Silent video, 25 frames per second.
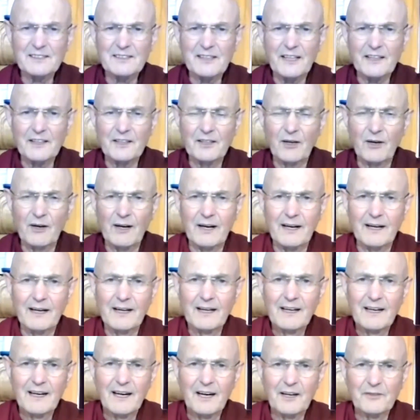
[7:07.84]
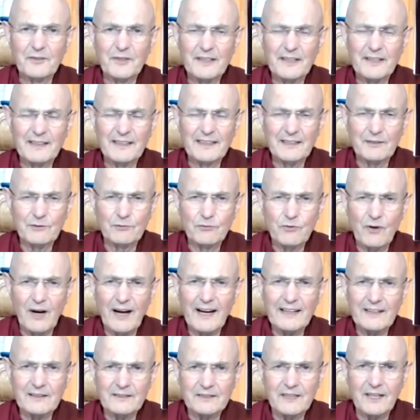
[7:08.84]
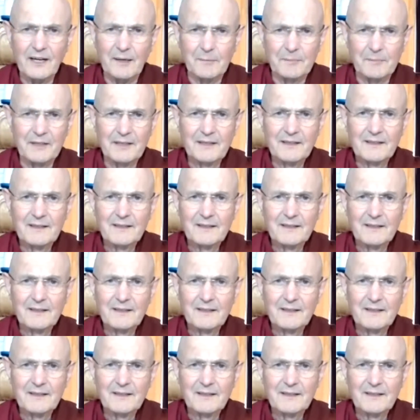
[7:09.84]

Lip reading: are, you know, are really riled up